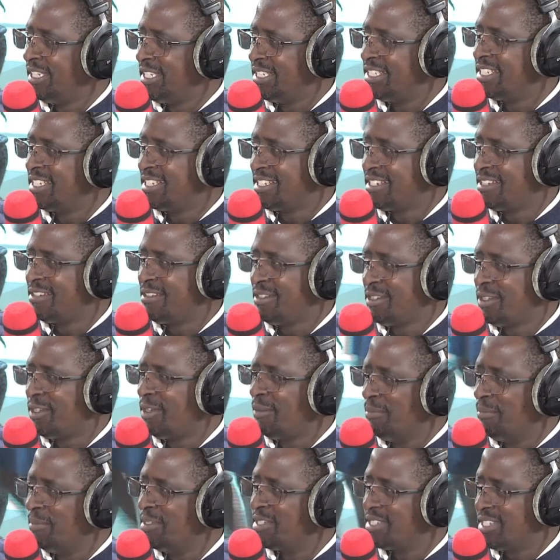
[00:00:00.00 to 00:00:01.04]
Does it
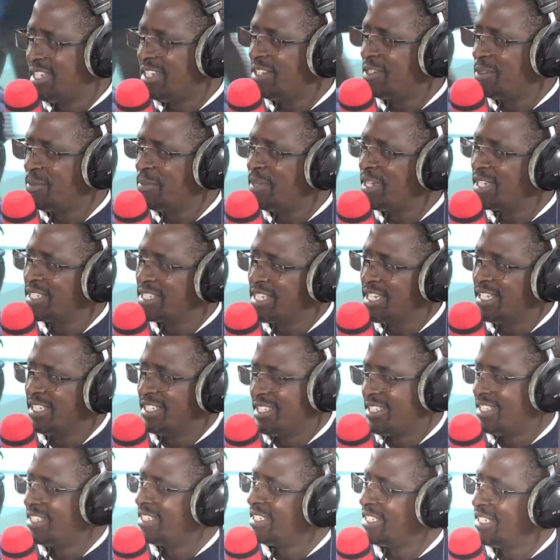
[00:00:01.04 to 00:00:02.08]
start to make
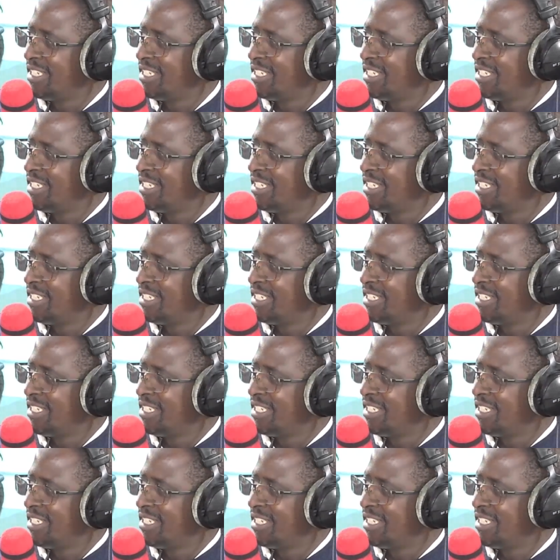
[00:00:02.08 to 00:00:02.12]
sense?